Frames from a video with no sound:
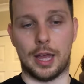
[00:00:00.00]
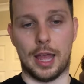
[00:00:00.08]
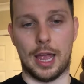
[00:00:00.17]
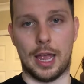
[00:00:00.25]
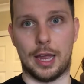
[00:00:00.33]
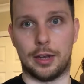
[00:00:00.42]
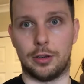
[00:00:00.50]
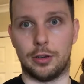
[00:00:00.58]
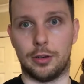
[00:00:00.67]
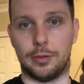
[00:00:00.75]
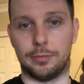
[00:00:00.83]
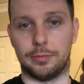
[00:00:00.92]
and
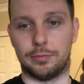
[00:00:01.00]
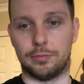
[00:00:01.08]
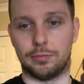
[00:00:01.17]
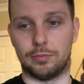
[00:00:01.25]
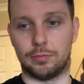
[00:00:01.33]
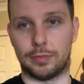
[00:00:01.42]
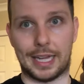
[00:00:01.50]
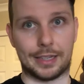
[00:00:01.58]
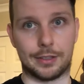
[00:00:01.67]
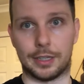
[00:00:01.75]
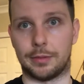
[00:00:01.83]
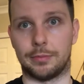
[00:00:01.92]

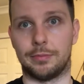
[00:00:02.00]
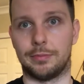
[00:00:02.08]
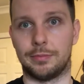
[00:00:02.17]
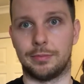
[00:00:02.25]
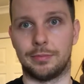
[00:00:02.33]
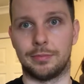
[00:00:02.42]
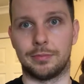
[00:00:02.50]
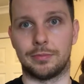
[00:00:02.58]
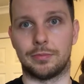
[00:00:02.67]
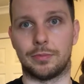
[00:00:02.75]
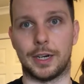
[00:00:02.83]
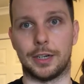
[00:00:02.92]
that's it,
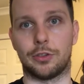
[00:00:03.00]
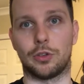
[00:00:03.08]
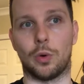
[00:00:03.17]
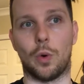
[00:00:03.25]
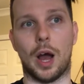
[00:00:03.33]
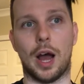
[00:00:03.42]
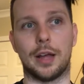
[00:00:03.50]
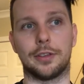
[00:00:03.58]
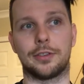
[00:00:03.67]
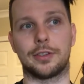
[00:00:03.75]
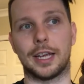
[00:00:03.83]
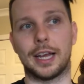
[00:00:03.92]
right? So
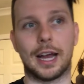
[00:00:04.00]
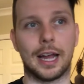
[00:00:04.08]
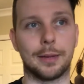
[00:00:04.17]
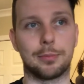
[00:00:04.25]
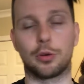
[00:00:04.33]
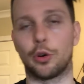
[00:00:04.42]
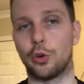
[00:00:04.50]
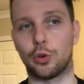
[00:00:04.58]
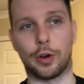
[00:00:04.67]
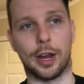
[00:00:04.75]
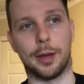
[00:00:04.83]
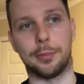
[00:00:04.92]
say I
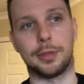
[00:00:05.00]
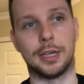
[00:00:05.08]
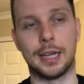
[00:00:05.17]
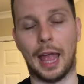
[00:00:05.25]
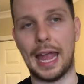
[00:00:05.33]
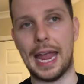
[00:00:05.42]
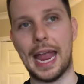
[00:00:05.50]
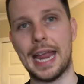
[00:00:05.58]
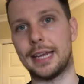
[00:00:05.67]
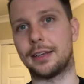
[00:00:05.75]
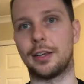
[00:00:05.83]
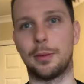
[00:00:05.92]
programmed
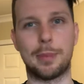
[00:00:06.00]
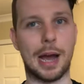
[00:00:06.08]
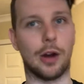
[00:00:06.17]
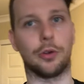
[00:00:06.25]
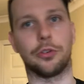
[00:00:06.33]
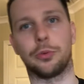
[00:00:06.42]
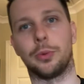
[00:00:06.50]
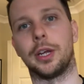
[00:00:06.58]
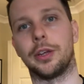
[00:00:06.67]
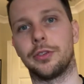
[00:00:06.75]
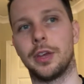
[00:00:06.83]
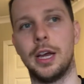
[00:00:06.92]
8 power
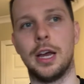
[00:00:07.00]
swings.